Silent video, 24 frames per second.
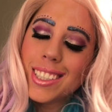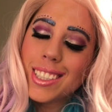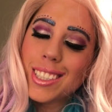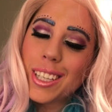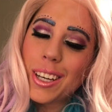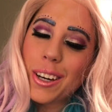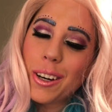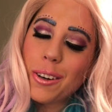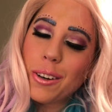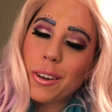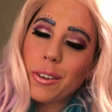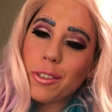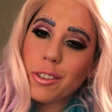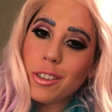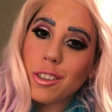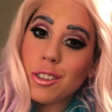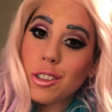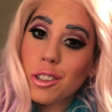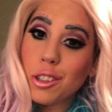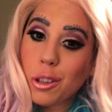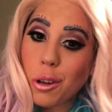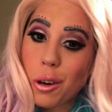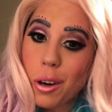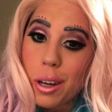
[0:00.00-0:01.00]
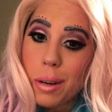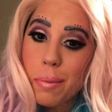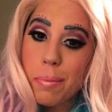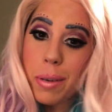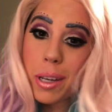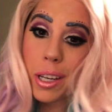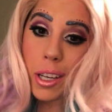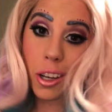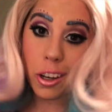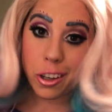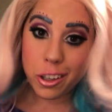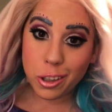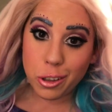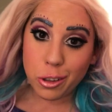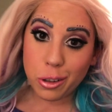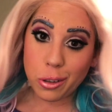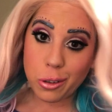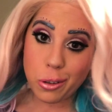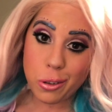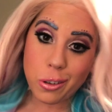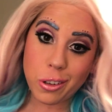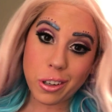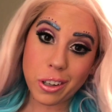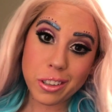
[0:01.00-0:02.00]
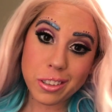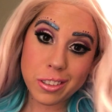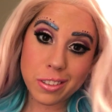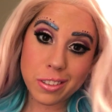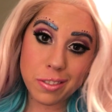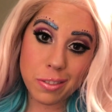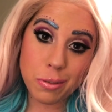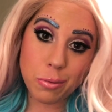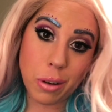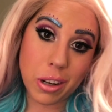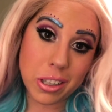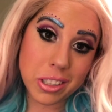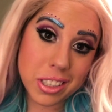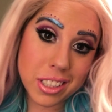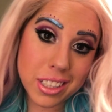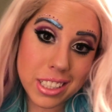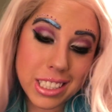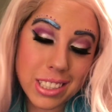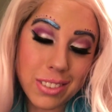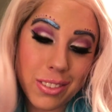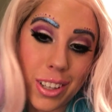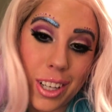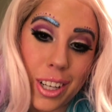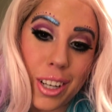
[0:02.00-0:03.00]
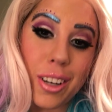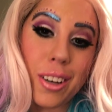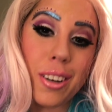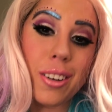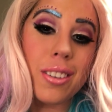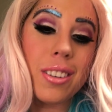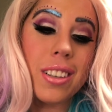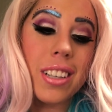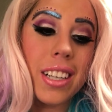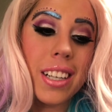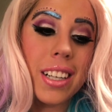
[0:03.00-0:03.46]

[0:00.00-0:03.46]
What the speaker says: So if you enjoyed being a unicorn watching this video,